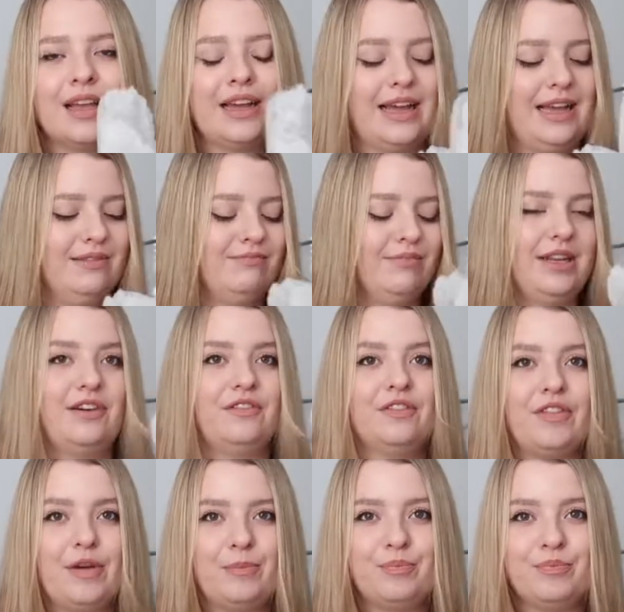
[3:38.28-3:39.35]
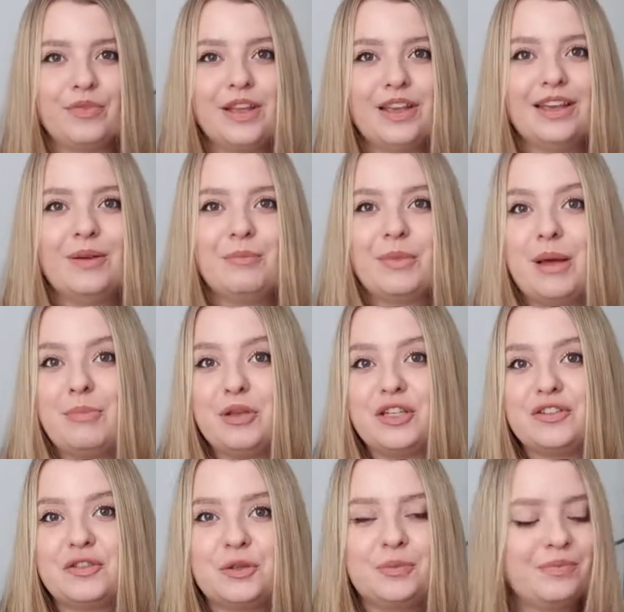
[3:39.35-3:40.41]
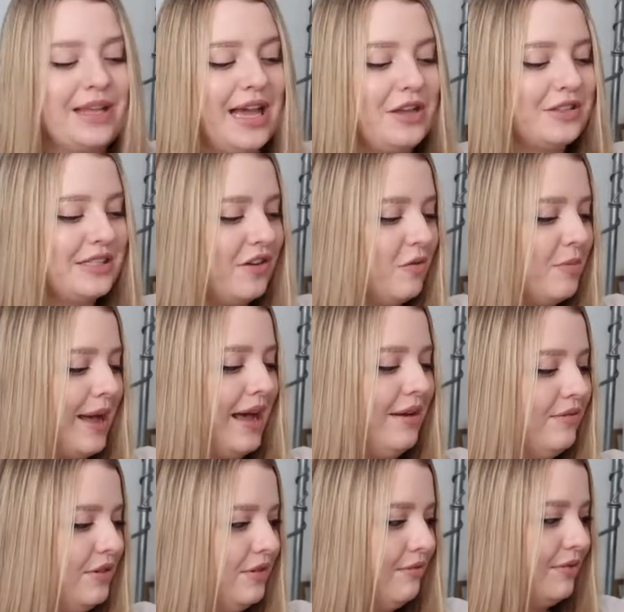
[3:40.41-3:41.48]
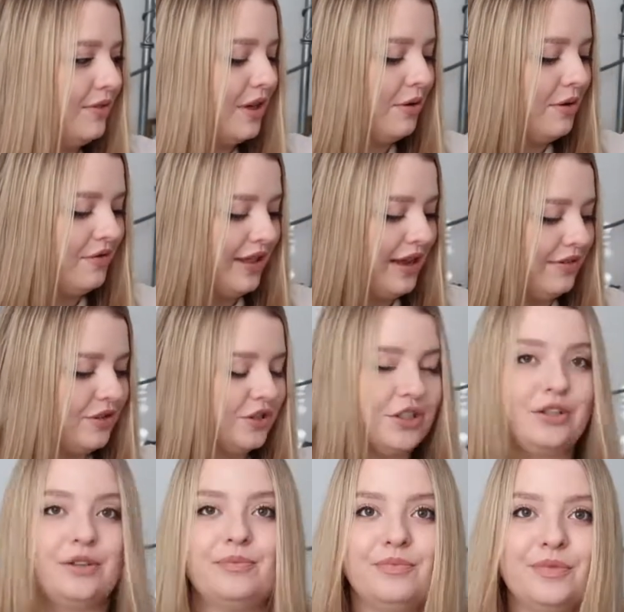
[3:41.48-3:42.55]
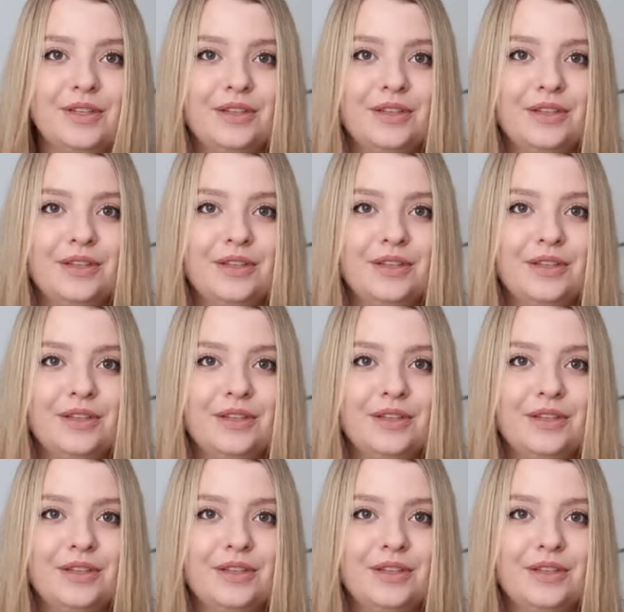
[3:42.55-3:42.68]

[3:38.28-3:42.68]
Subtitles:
Okay, enough of them. They're beautiful. Get yourself a pair. Go over there and chew them.